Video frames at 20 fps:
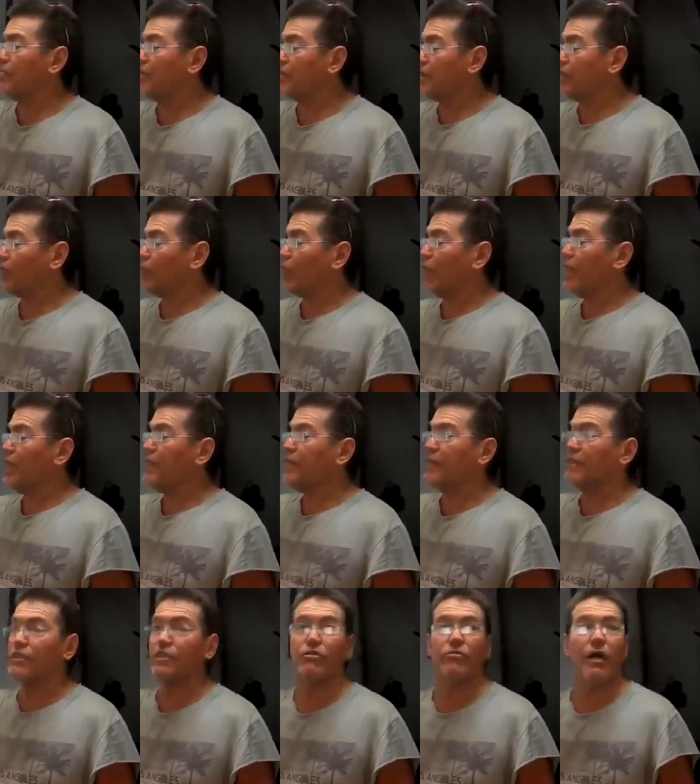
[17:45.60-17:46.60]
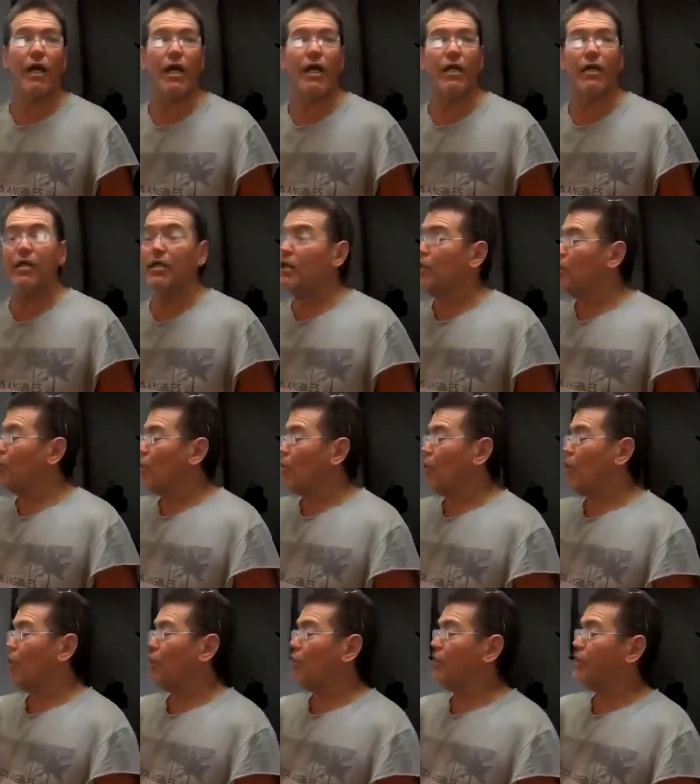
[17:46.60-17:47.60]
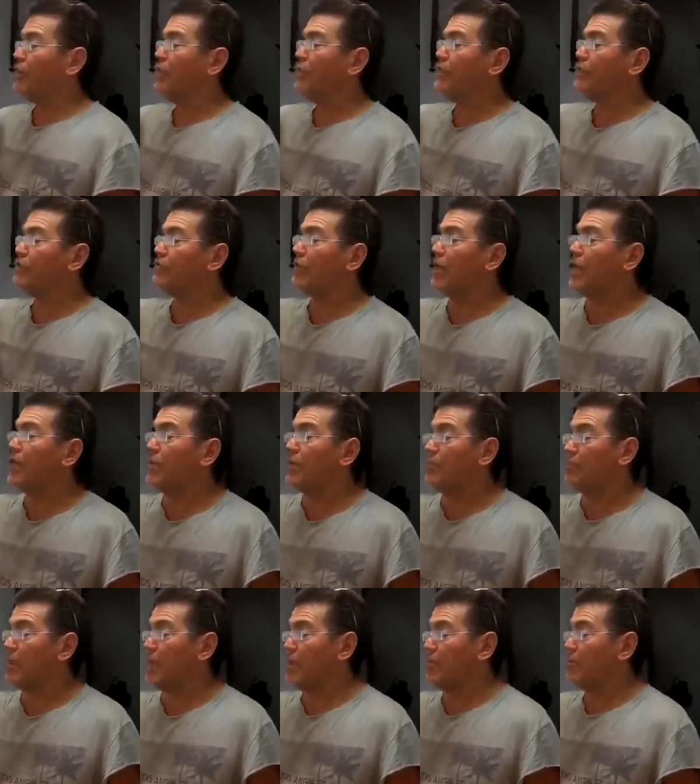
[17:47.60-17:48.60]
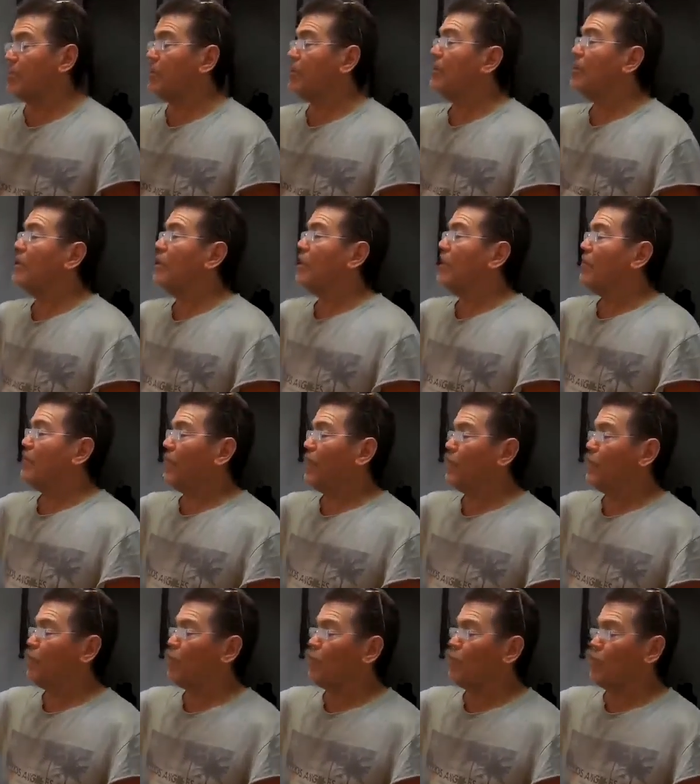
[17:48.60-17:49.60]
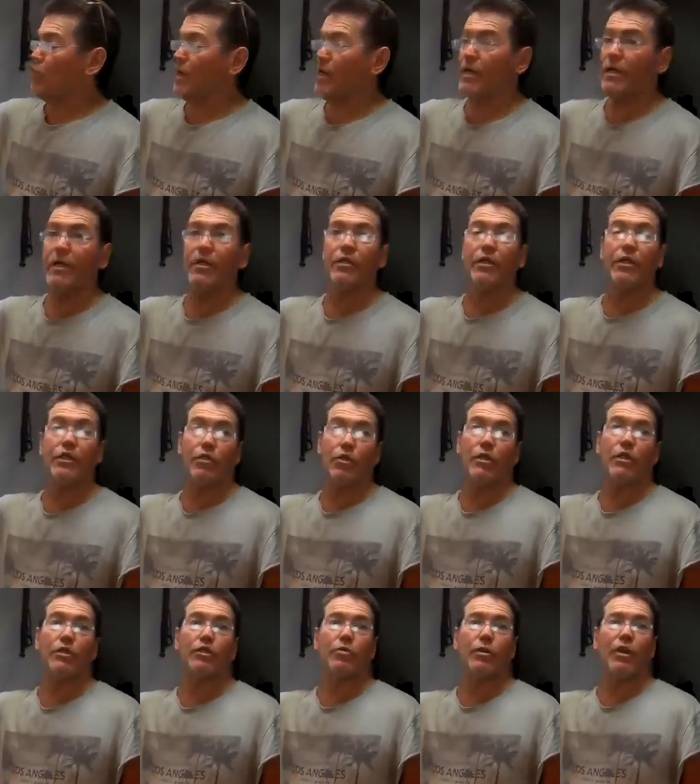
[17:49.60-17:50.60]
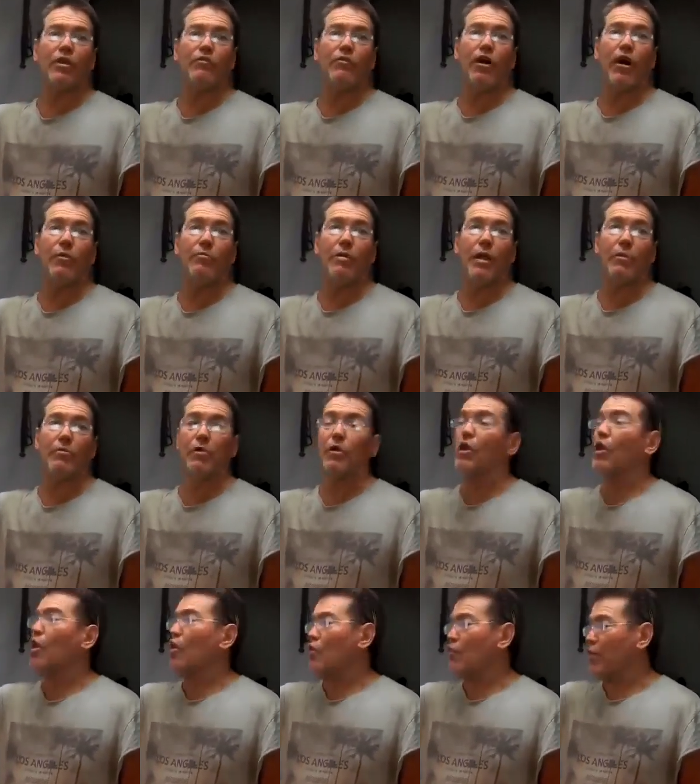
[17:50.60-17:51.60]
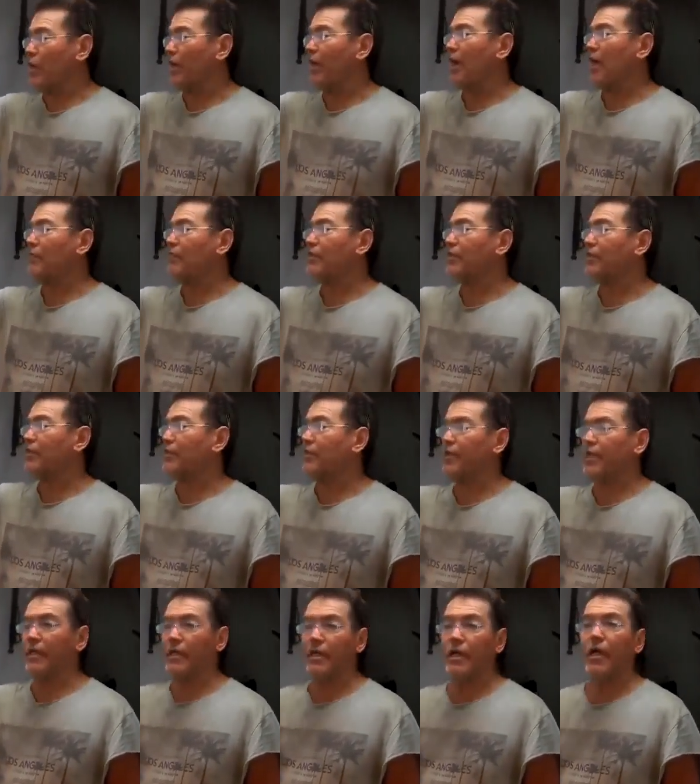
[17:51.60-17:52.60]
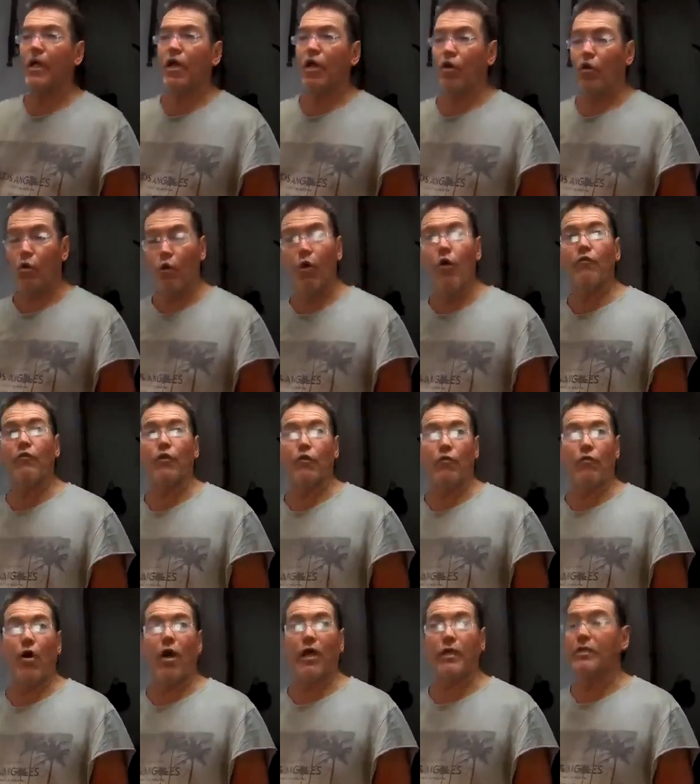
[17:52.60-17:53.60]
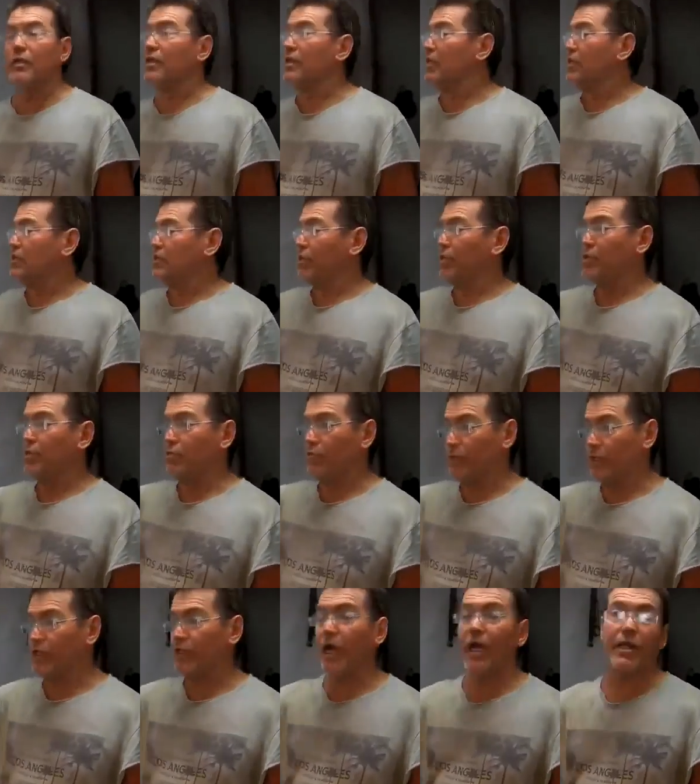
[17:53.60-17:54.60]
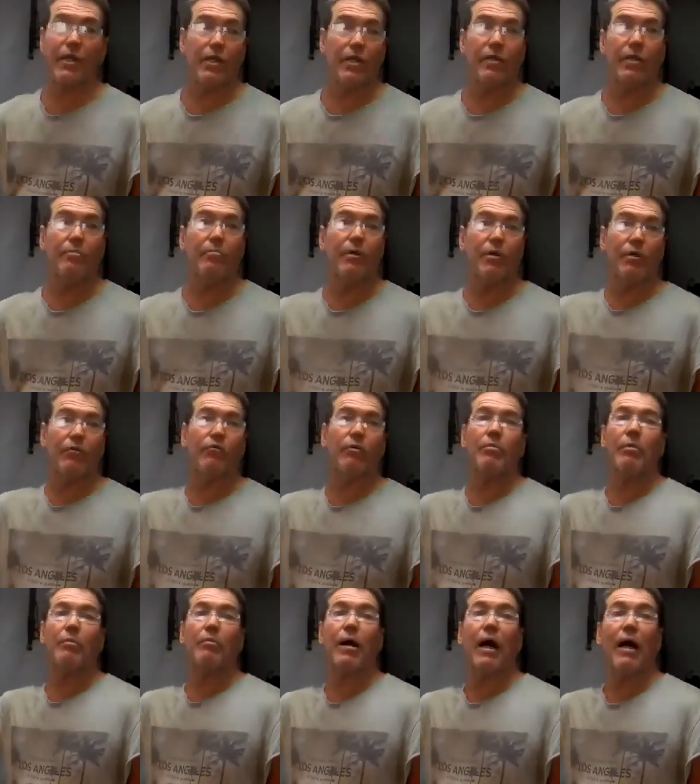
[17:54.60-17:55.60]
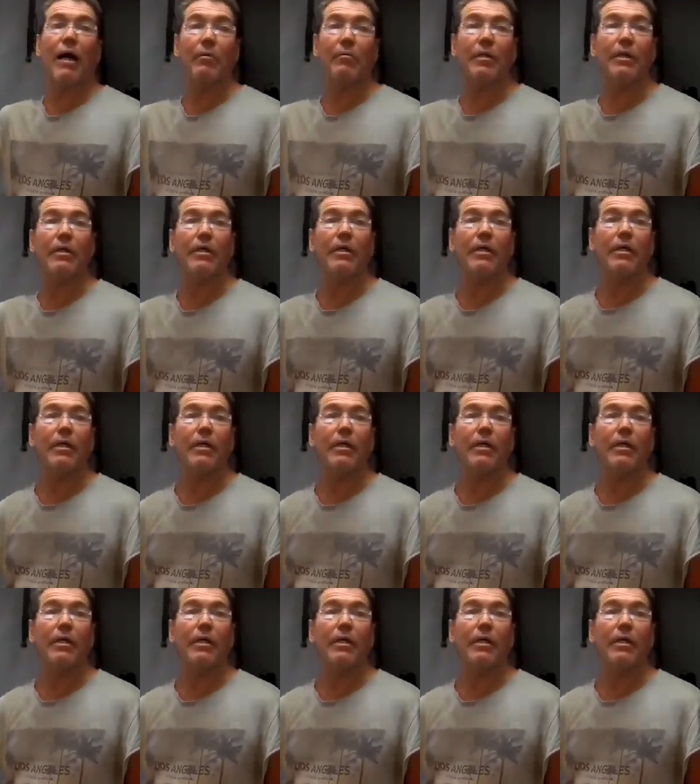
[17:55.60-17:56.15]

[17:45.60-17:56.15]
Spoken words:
degrading Australia or hurting the Australian people, then we, the 25 people, then have the lawful right to reject the bill from the Parliament.